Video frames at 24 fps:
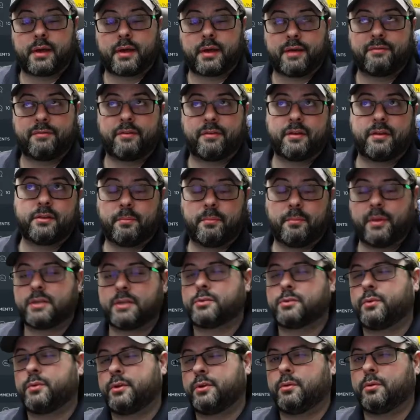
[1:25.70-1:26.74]
I think the
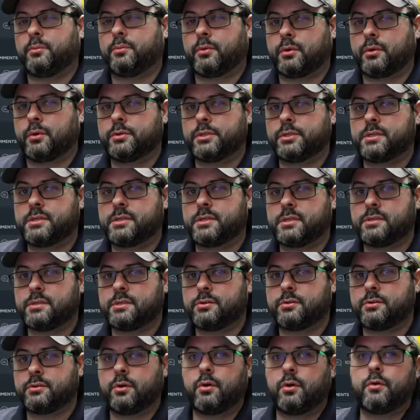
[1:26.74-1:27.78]
best way to approach this is
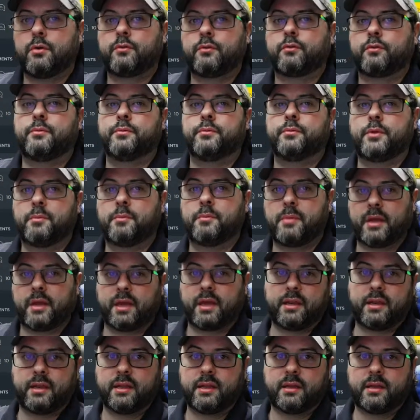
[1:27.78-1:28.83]
to go from the
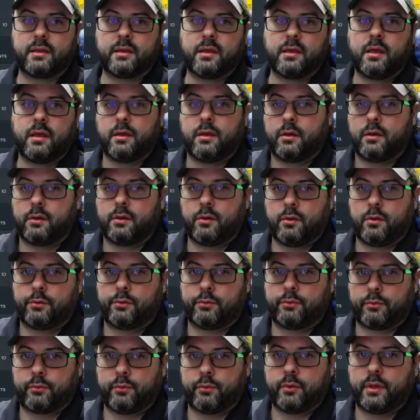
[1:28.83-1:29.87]
beginning, go
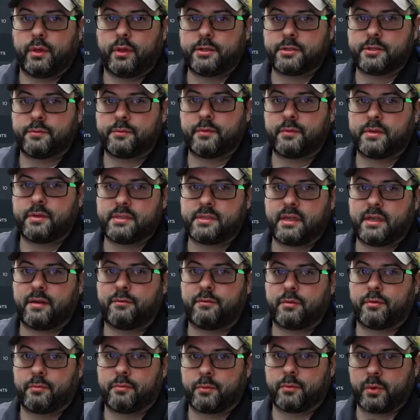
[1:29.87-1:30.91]
through each of the
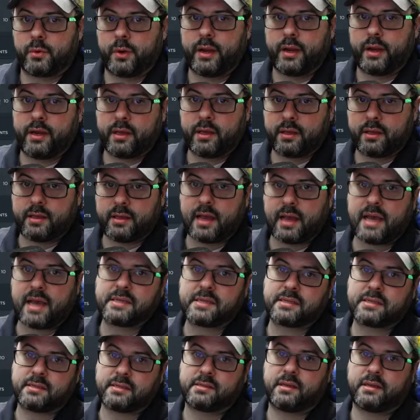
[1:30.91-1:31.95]
steps from creating a
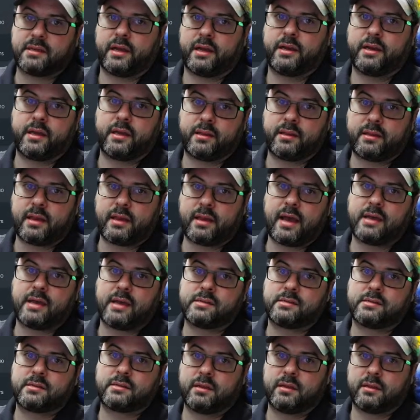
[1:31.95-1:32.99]
task, assigning a
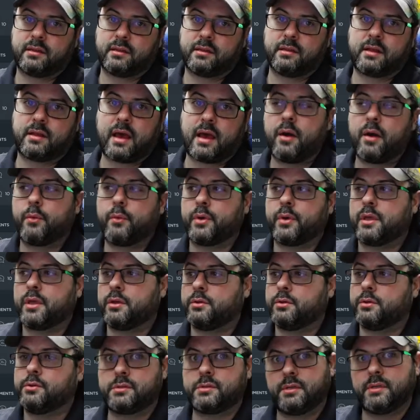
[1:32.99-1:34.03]
task, and how we
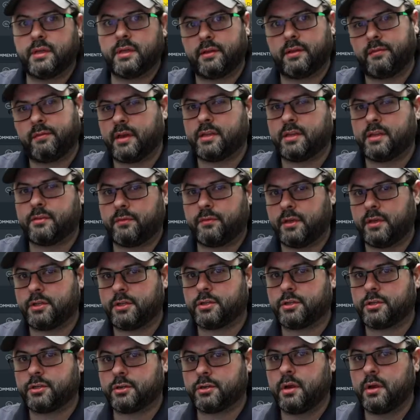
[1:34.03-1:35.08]
use the advanced
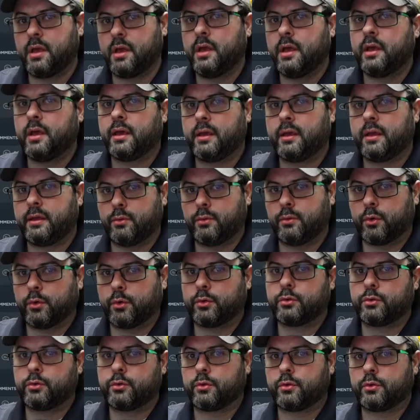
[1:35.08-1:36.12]
feature in
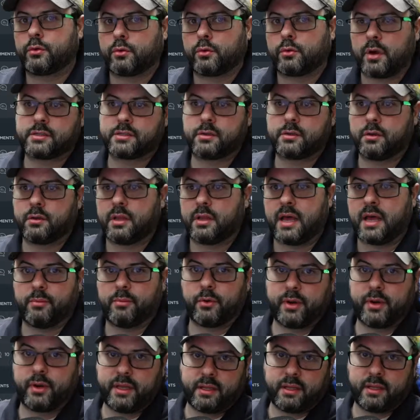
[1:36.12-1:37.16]
order to
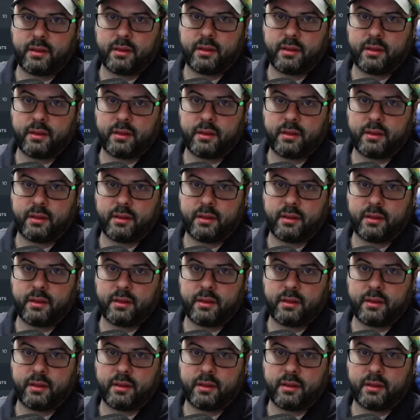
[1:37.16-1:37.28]
cross-collaborate.